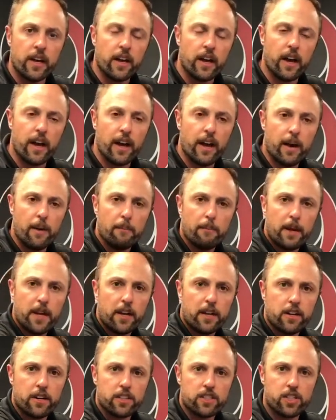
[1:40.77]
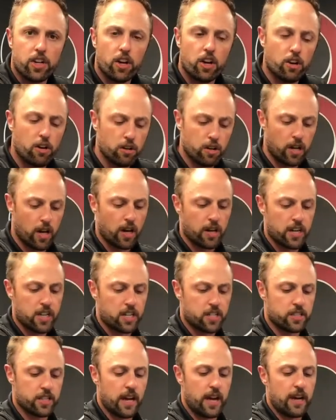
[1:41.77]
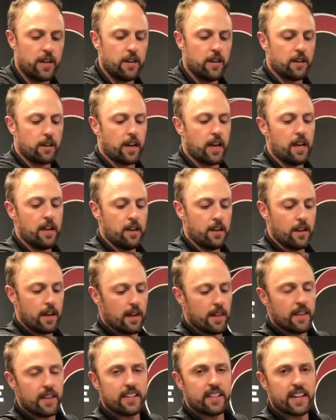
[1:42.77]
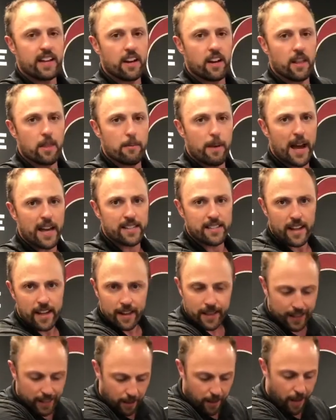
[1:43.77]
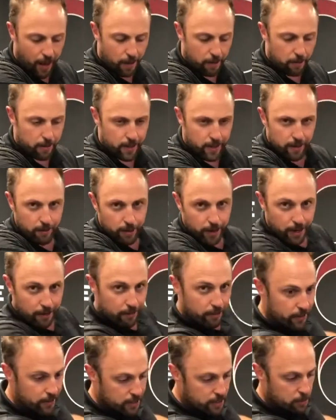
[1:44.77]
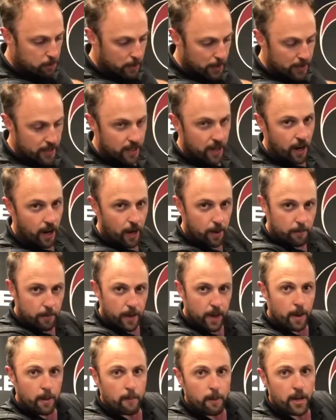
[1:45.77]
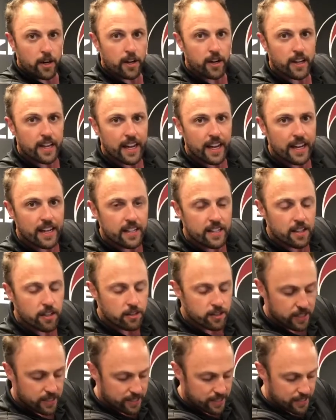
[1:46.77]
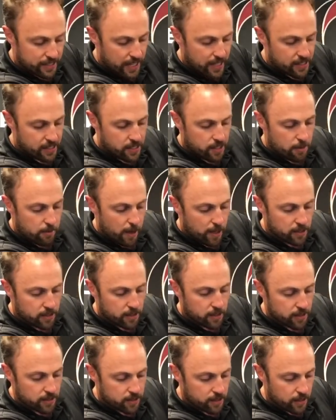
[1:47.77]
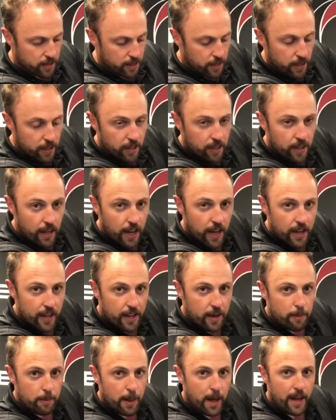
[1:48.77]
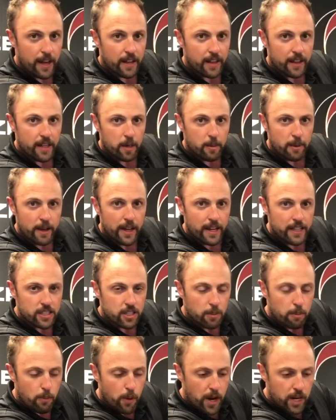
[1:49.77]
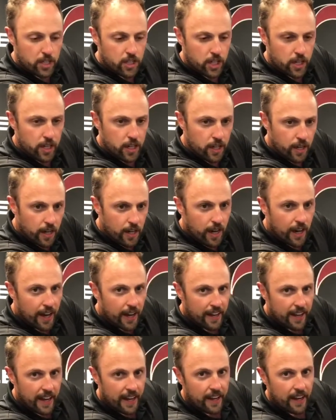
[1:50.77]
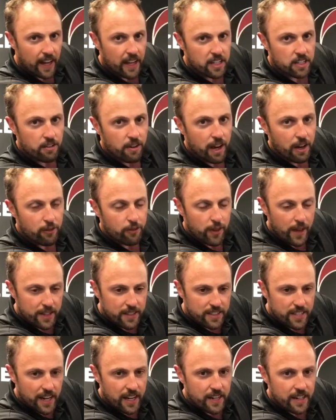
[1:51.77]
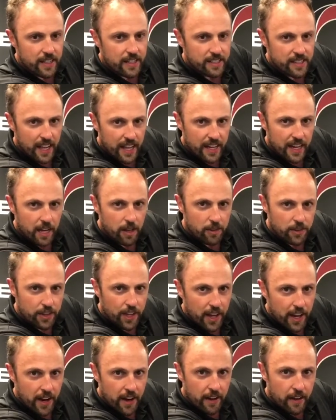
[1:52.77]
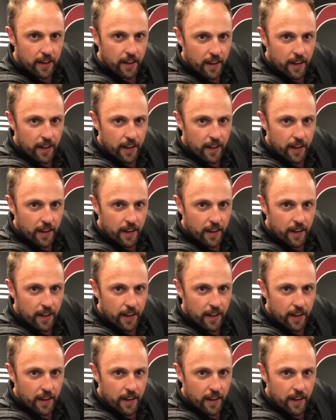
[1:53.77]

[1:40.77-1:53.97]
minute or so on each side, okay? And then to get on the back side, a little awkward here. We got to really spin the arm, but you're going to get into those extensor muscles, okay? And applying a little bit extra pressure. And again, hunt around for that tightness, hang out there.